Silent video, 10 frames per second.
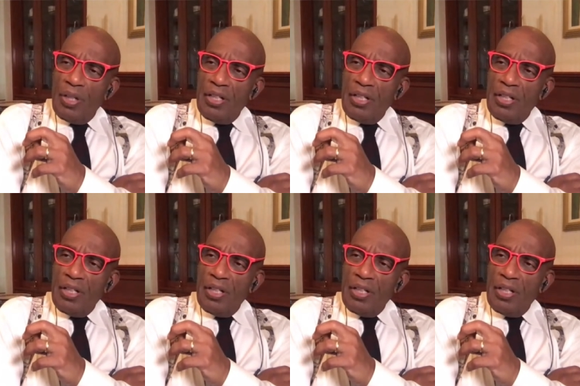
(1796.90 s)
back in
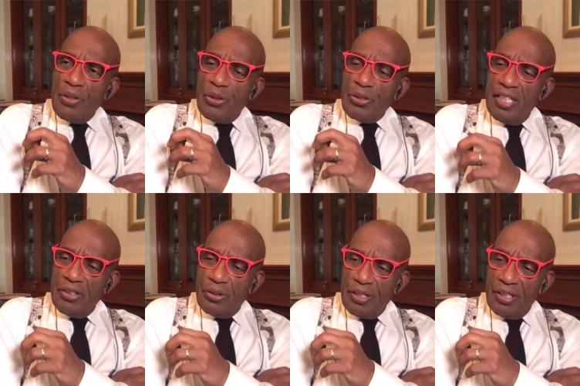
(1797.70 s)

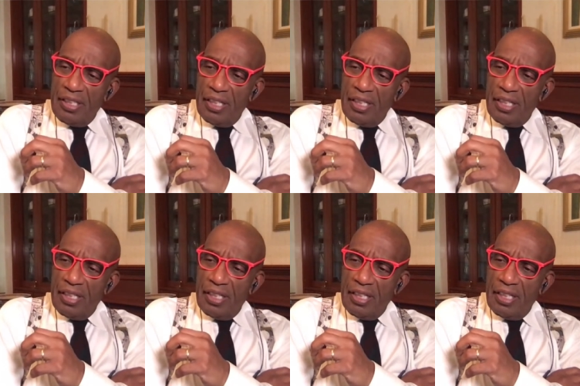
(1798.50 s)
2013 during the
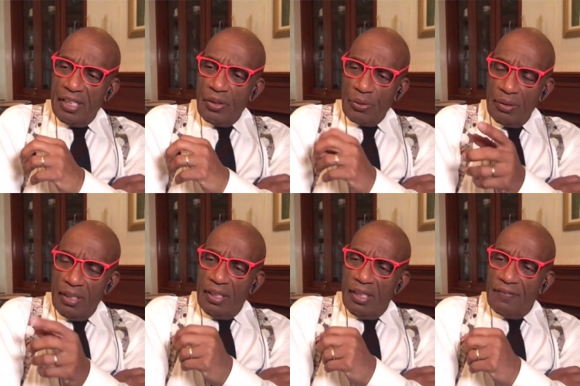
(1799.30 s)
uh, inaugural
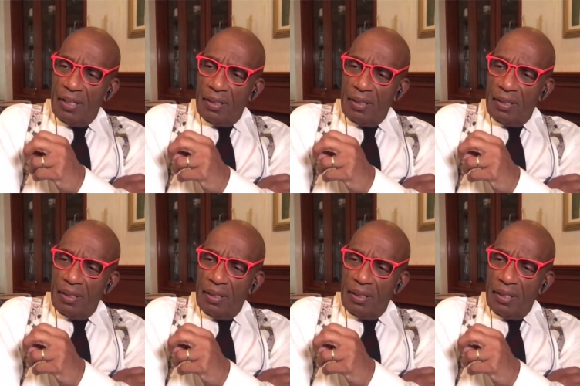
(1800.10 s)
of,
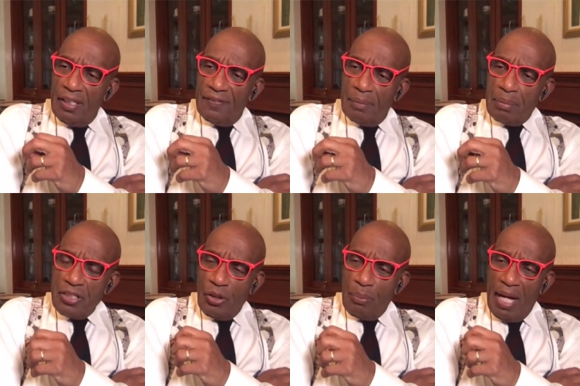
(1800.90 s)
uh, of uh,
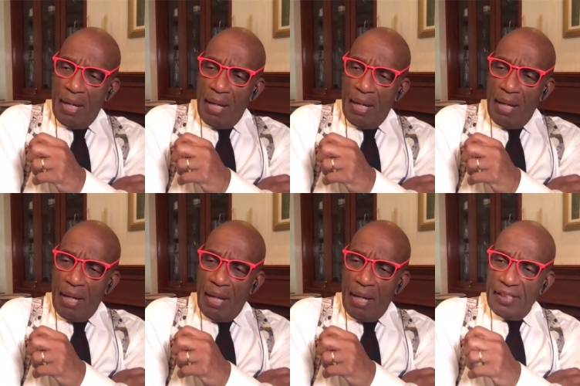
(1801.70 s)
President
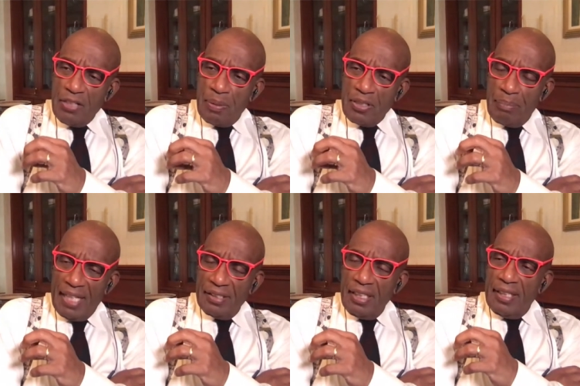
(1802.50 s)
Obama and Vice
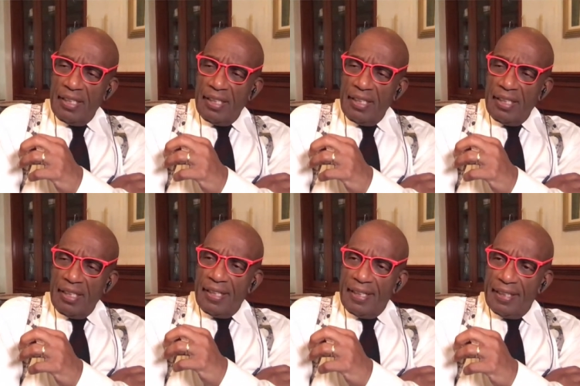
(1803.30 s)
President Biden.
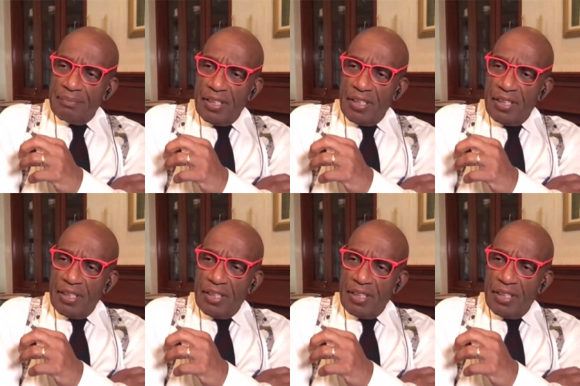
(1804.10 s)
Uh,